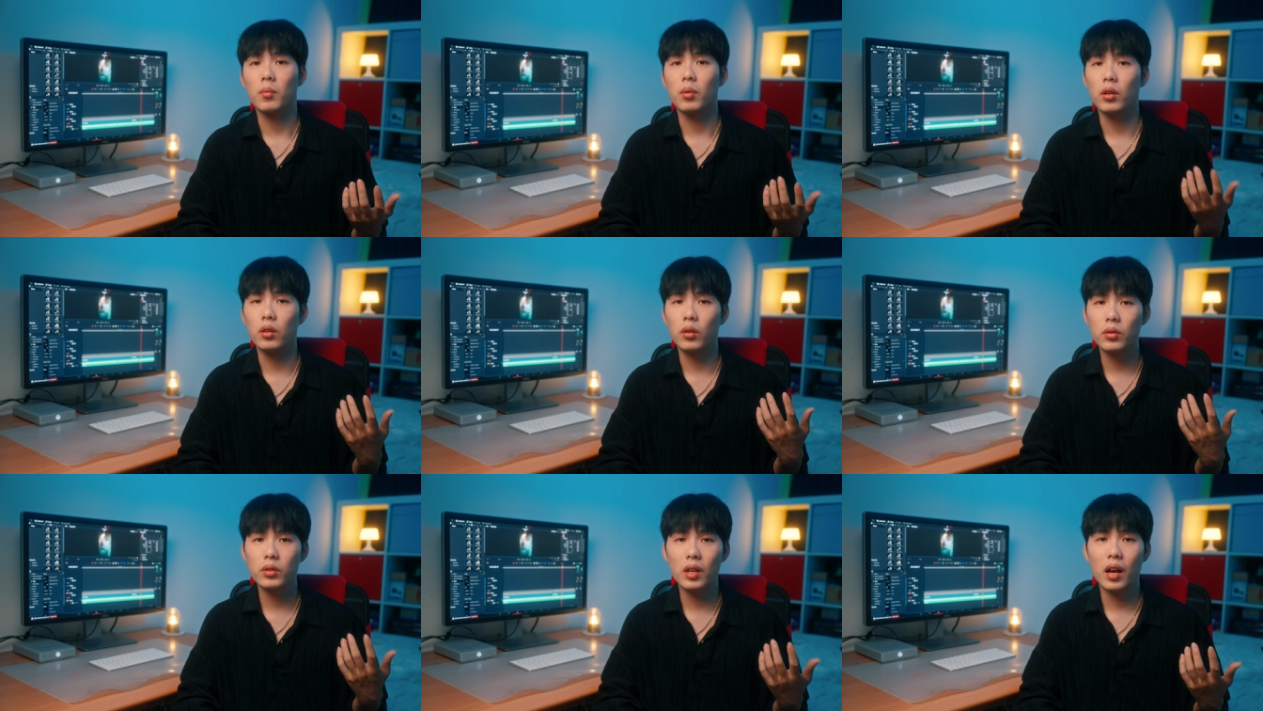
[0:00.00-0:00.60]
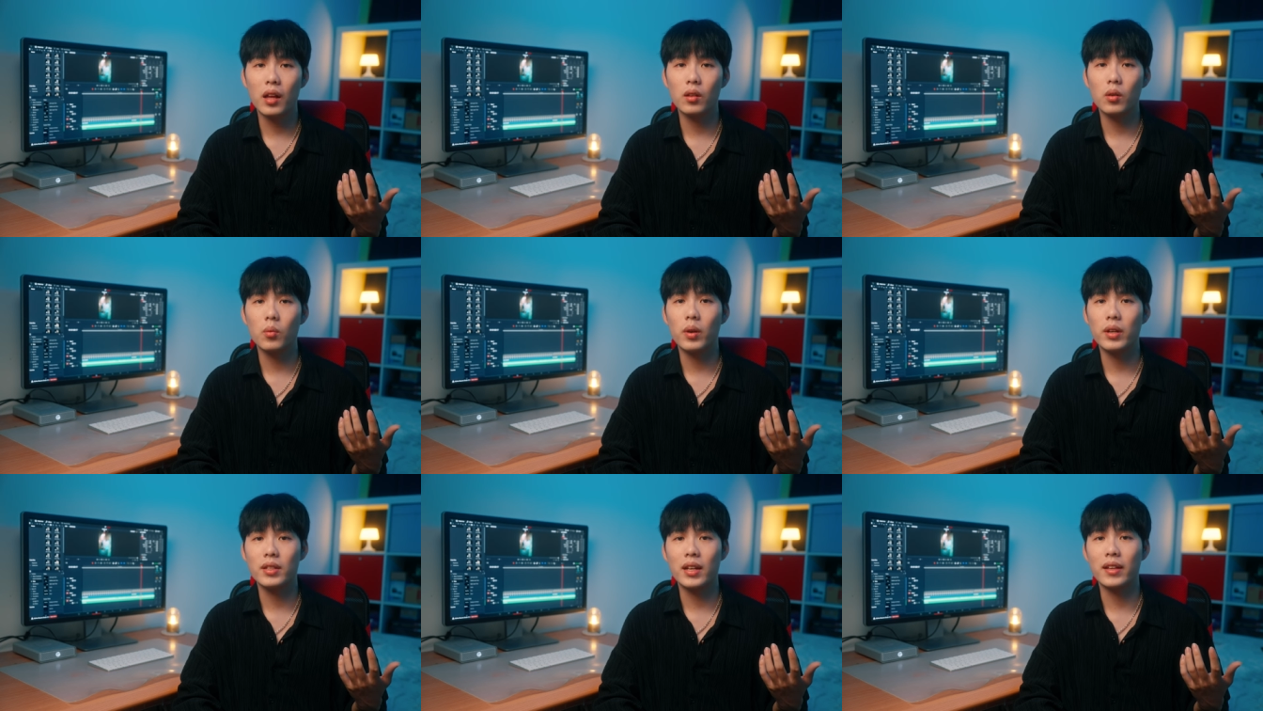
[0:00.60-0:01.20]
but those are the
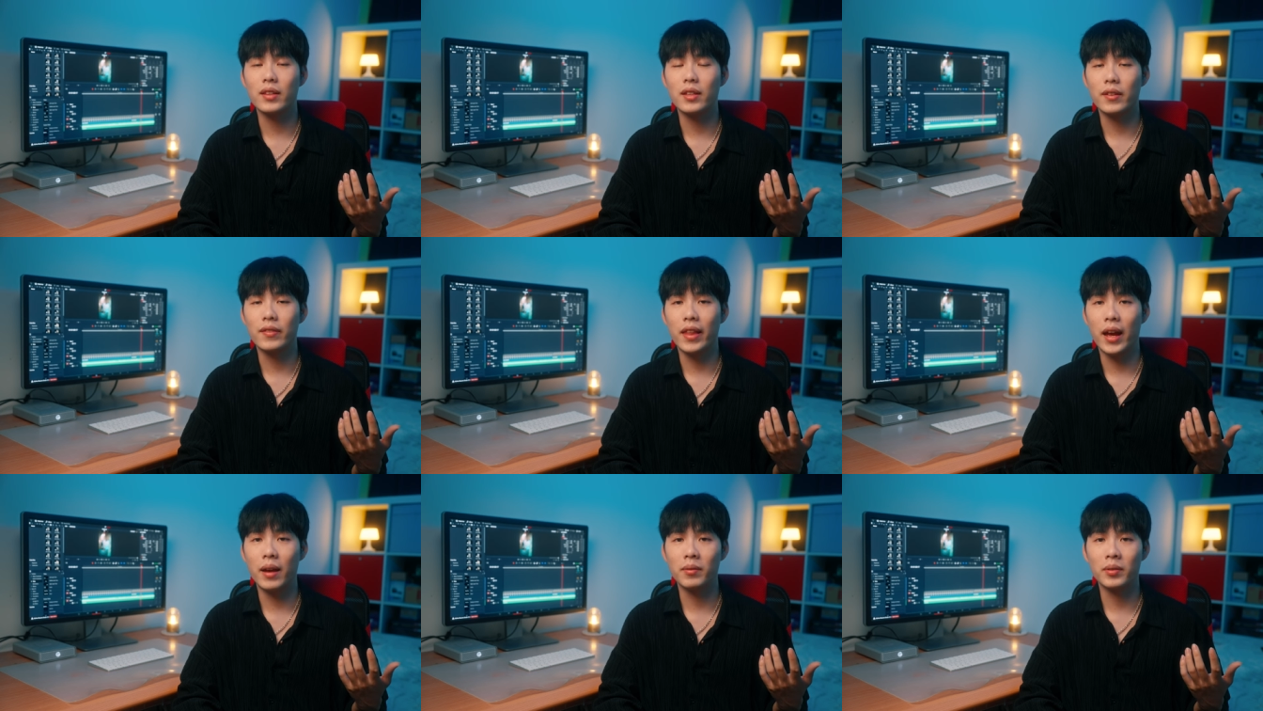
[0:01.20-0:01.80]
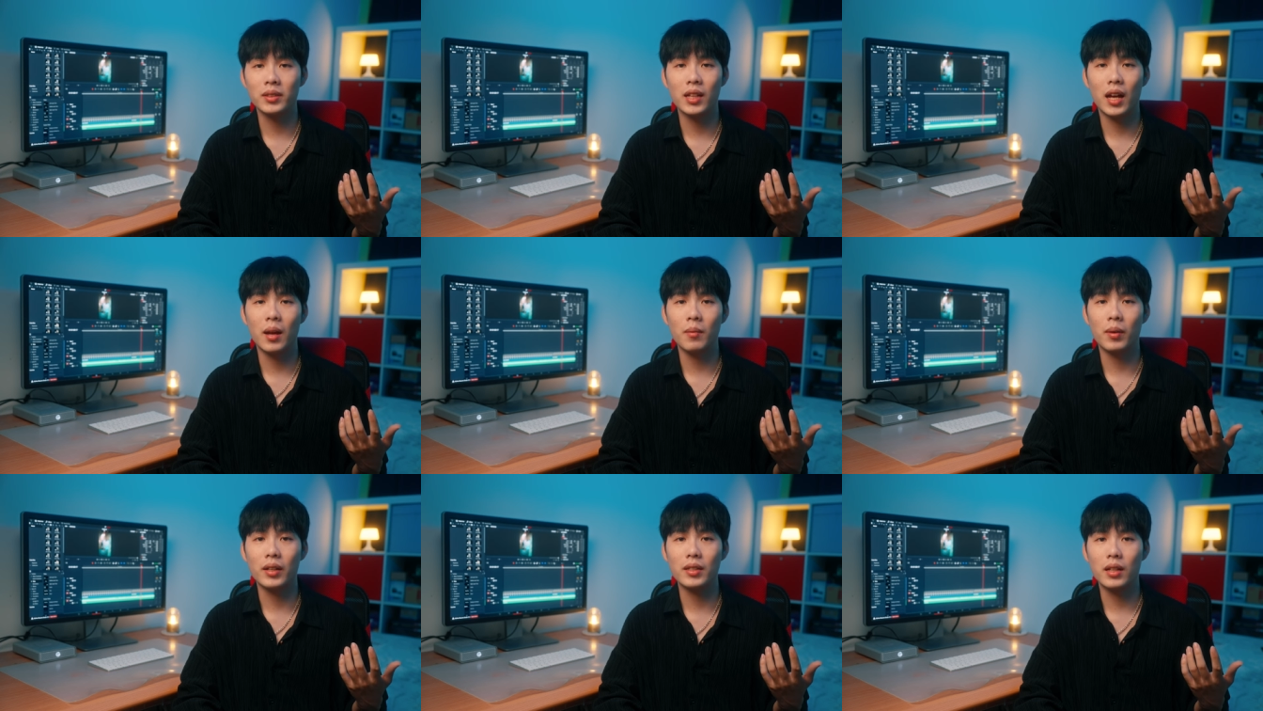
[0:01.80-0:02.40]
ways I deliver
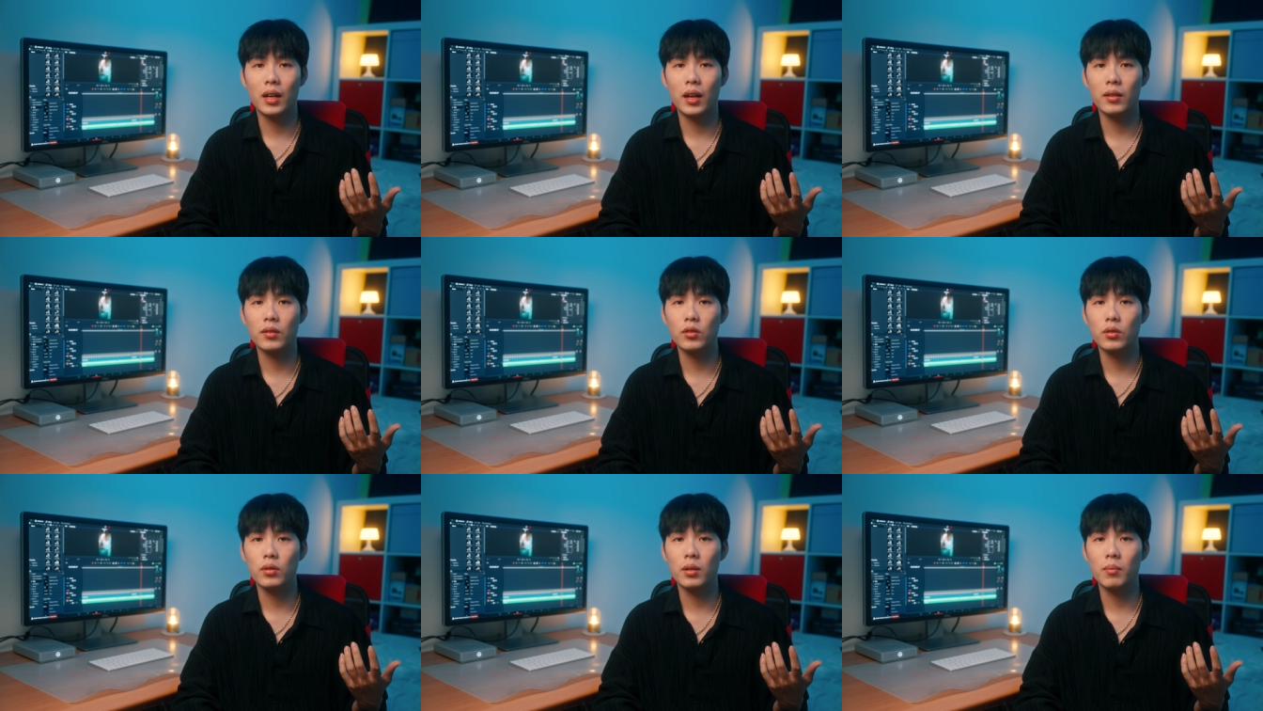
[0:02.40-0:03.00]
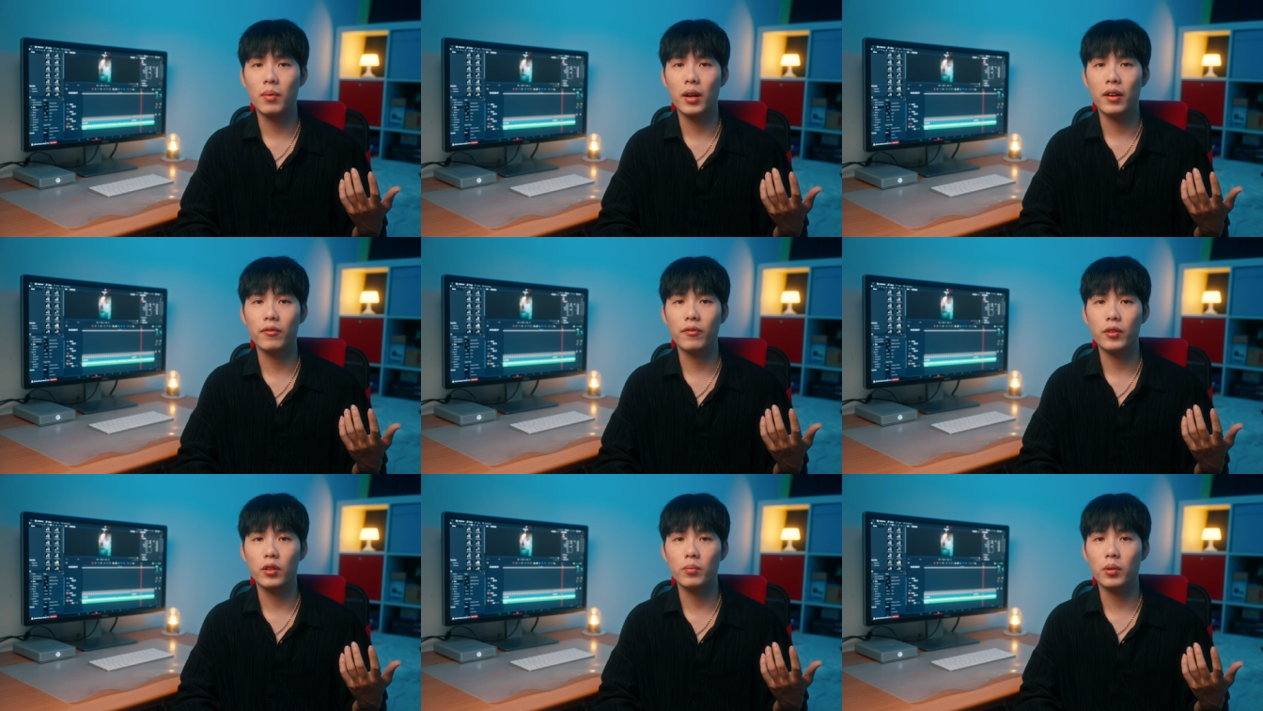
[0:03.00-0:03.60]
time by time during my
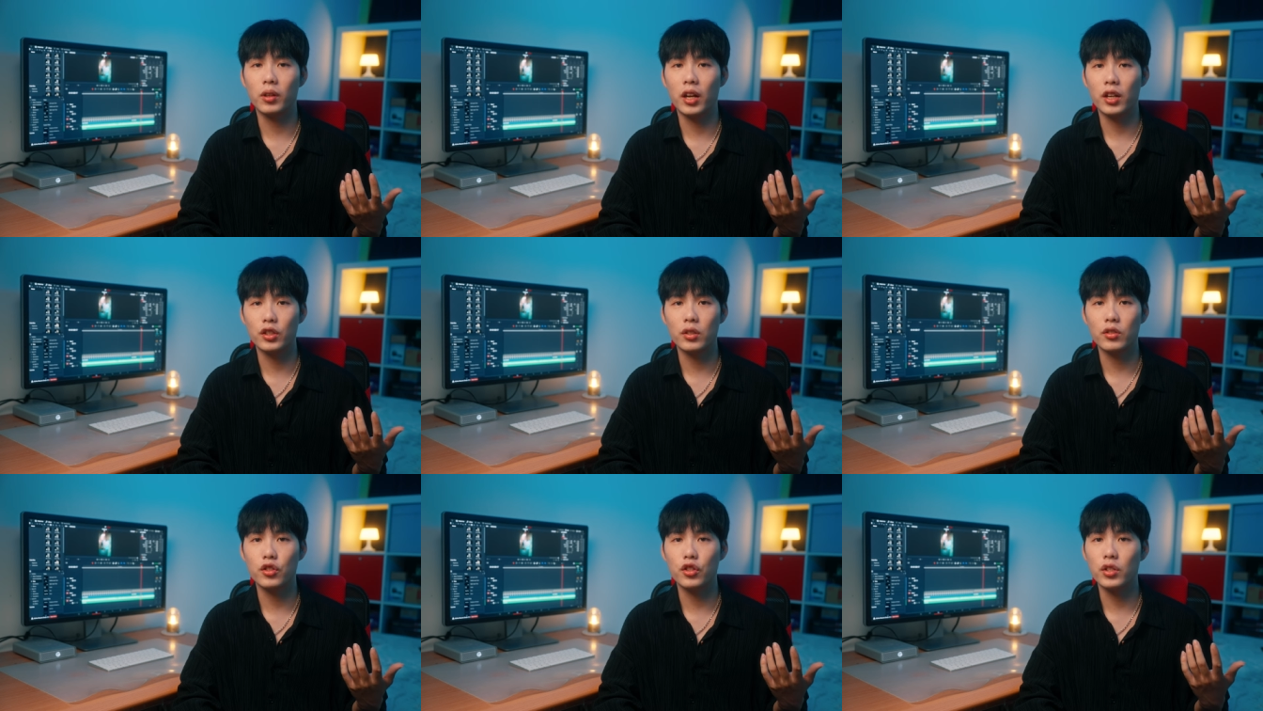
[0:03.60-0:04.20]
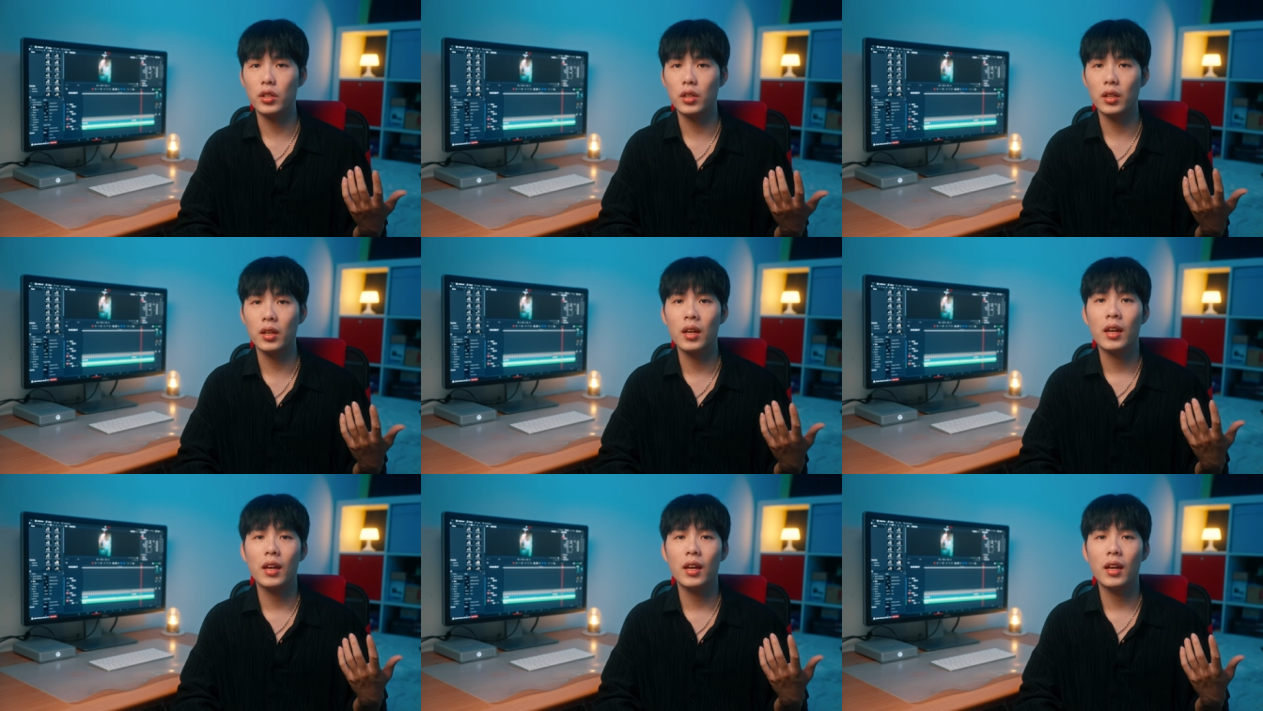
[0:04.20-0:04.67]
film production journey,